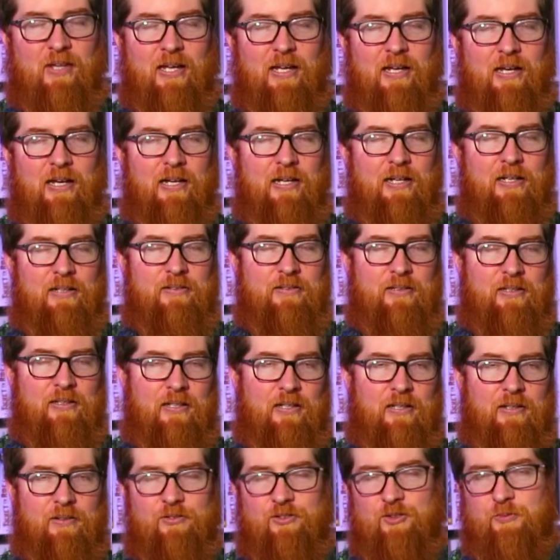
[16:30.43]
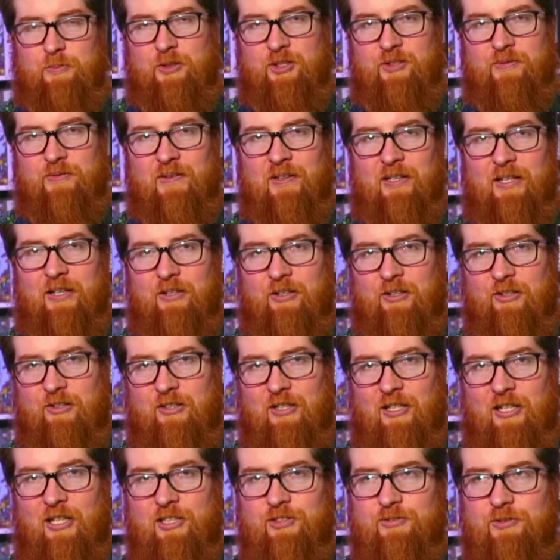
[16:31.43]
and specifically the
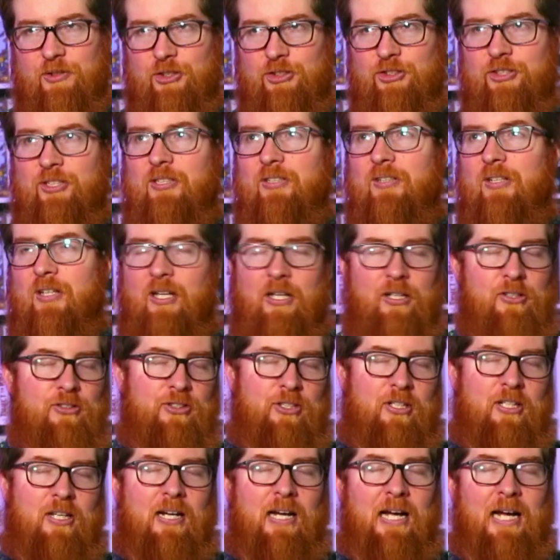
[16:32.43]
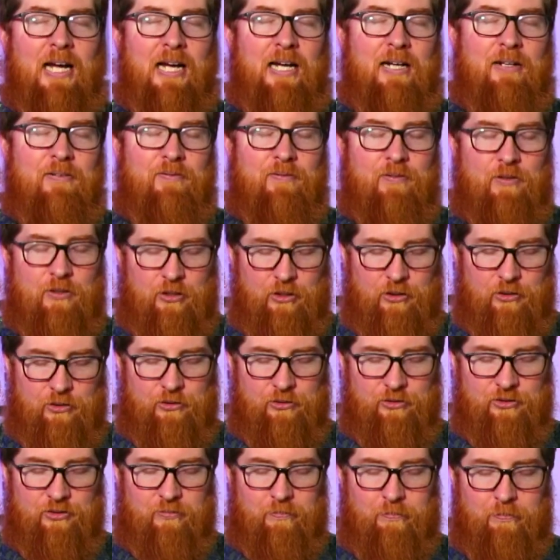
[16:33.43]
deluxe version, because you gotta have
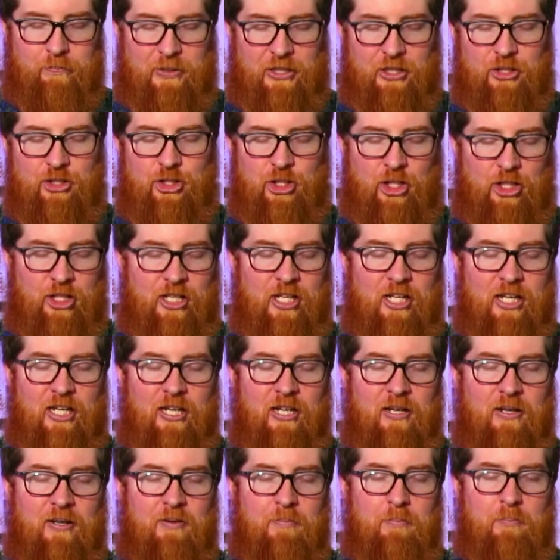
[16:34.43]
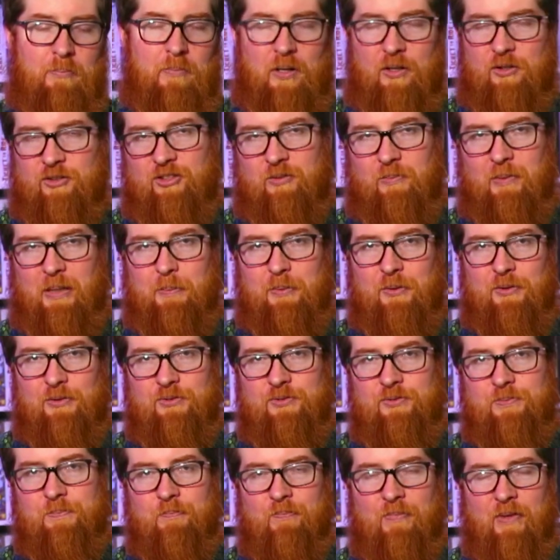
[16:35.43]
those big chunky monster
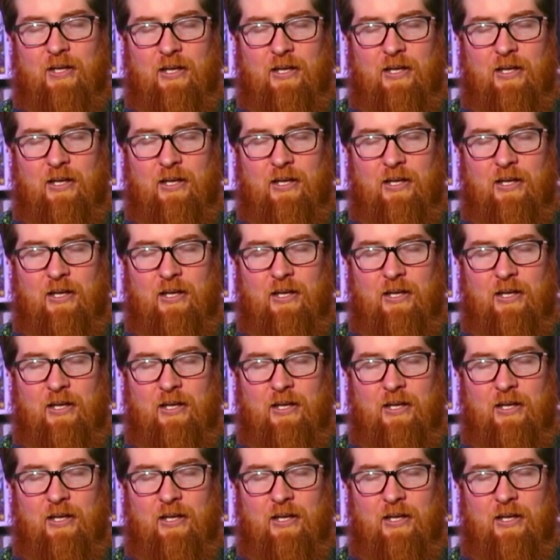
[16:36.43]
meeples.